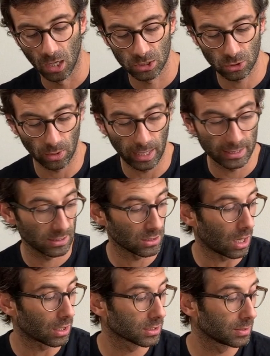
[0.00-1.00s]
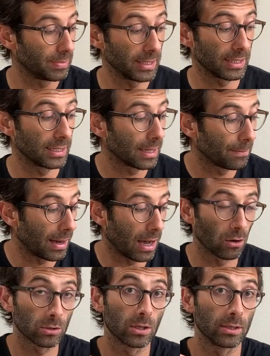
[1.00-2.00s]
So let's start speaking
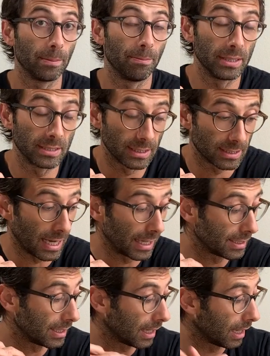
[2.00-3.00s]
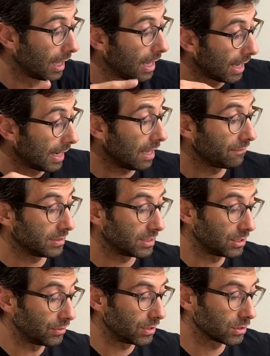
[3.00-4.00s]
about the business idea. And I have a
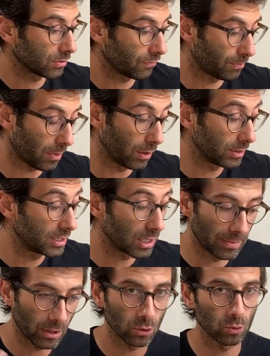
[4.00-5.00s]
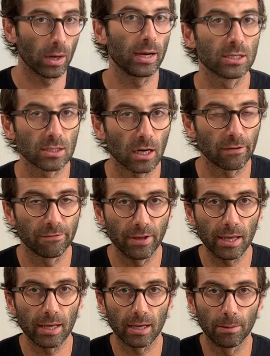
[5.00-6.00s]
series of points here because when I start thinking